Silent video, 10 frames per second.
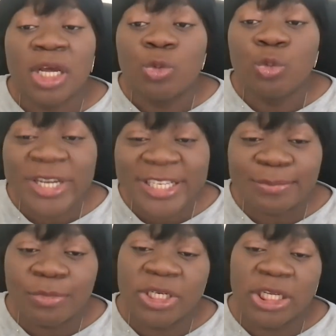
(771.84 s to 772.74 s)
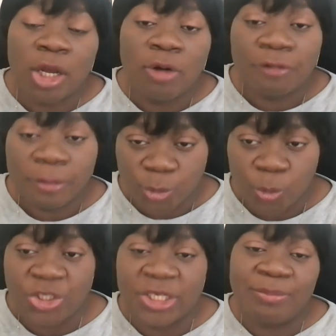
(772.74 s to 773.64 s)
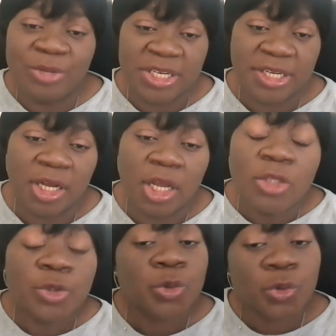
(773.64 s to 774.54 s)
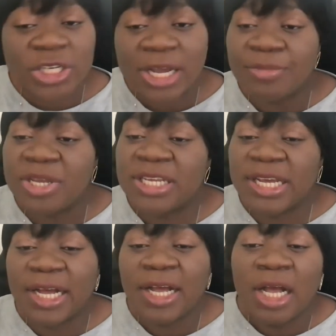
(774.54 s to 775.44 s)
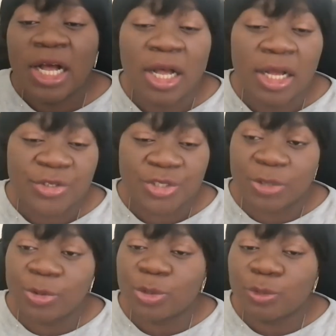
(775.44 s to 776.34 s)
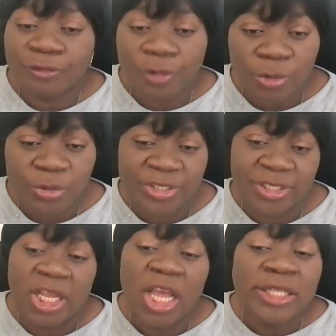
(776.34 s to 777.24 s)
raise money from social media. So social media, secret to fundraising.